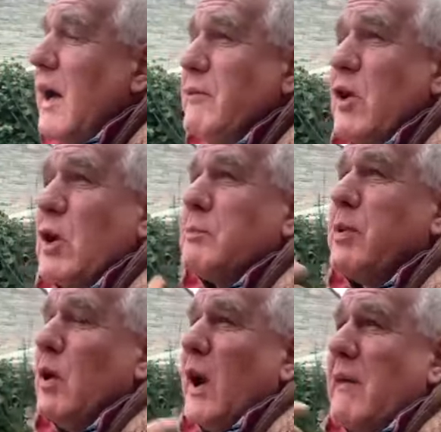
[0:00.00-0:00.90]
if you could
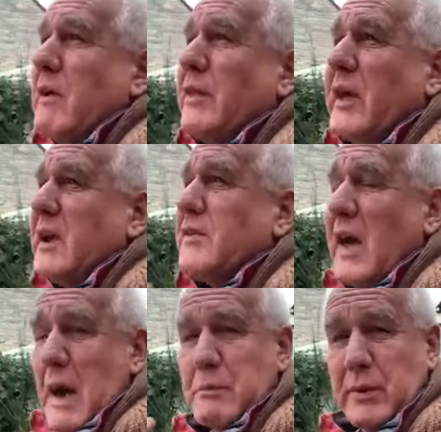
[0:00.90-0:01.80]
put everything that's
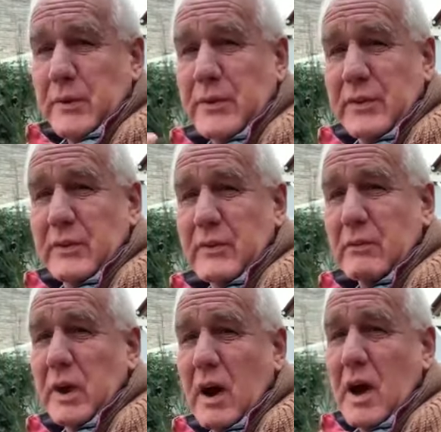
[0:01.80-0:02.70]
happened
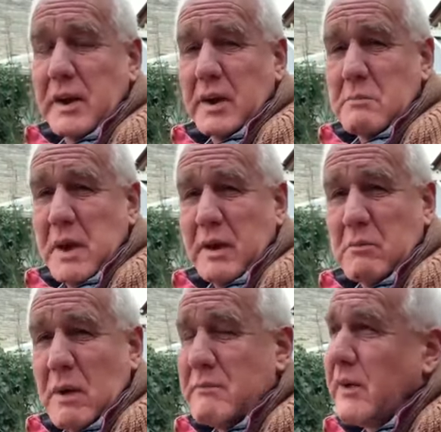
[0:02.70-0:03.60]
regarding the mint and
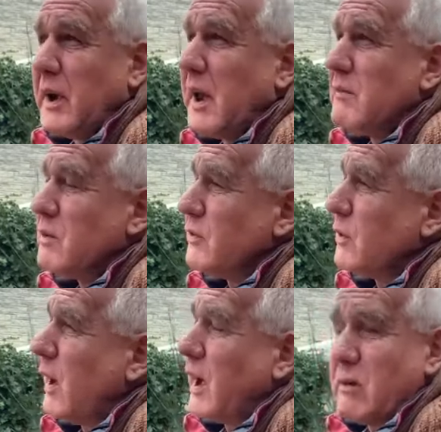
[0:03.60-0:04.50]
one thing and another and
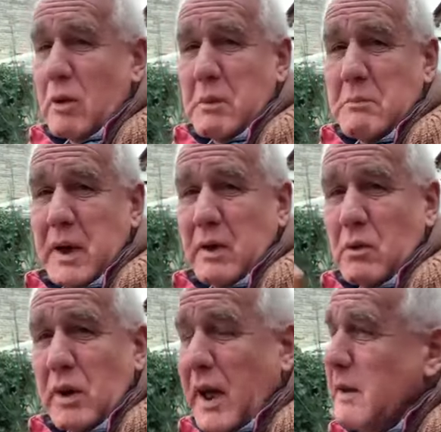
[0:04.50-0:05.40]
288 Group and me and
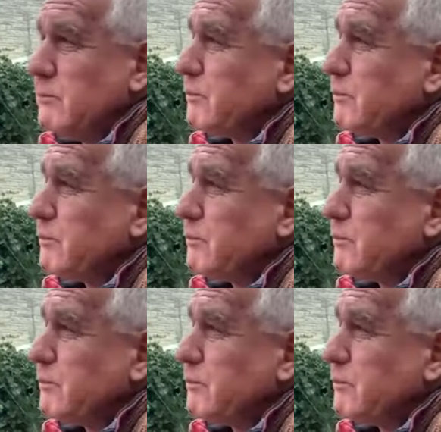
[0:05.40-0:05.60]
all of that,